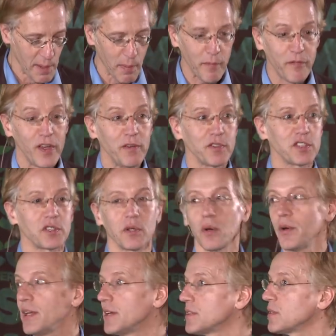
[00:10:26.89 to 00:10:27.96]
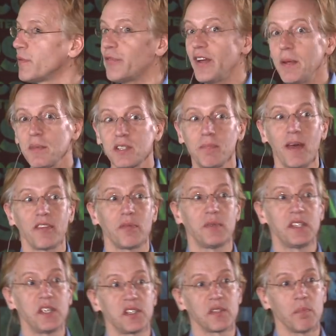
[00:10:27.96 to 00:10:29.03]
My favorite story is the famous
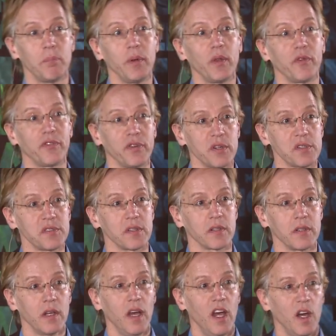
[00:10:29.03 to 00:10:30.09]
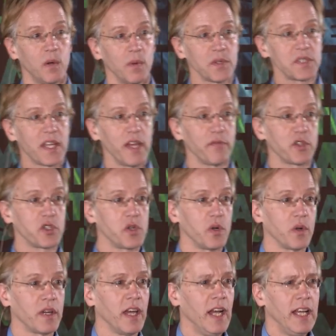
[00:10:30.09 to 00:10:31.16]
mathematician Bill Thurston once gave a
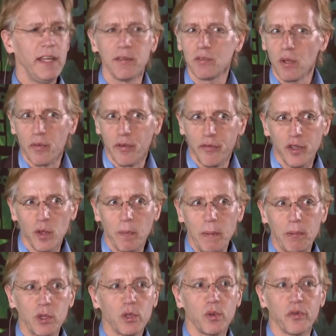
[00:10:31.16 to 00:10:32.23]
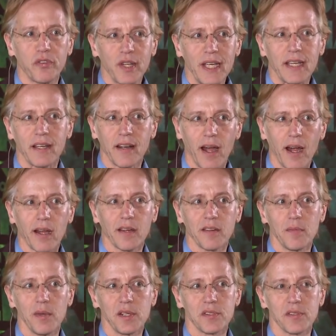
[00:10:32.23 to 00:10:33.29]
talk. He was one of the few people who could think in higher
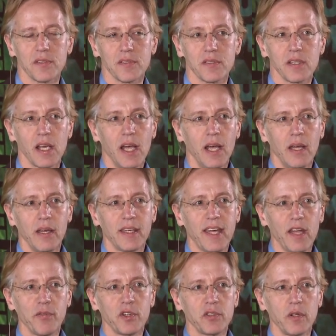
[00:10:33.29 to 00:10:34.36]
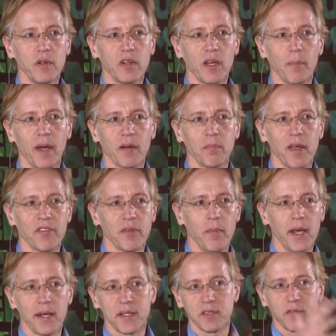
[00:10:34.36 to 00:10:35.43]
dimensions. He gave a talk about
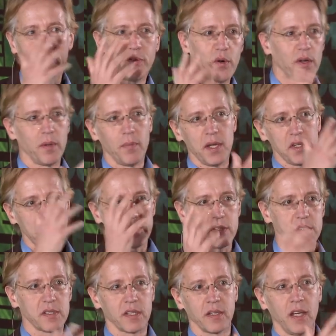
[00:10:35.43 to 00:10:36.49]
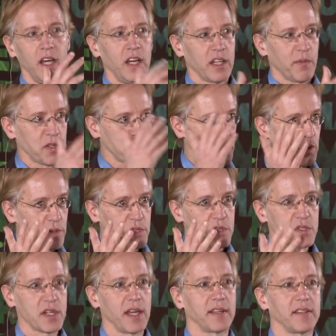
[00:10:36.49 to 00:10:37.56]
mathematics in four dimensions, and there was an
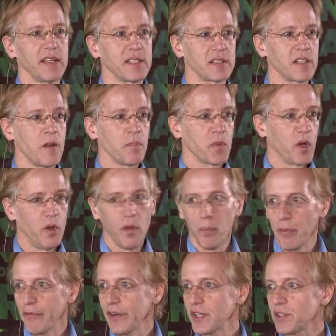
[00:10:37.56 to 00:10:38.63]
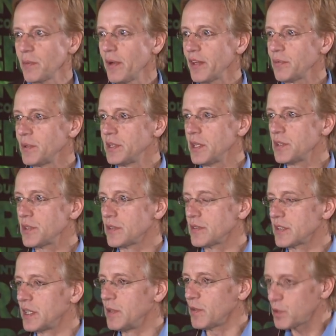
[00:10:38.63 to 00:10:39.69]
audience like this, all professional
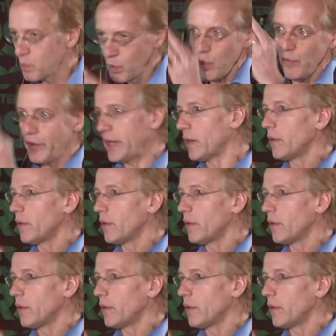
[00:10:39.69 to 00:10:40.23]
mathematicians, and he was moving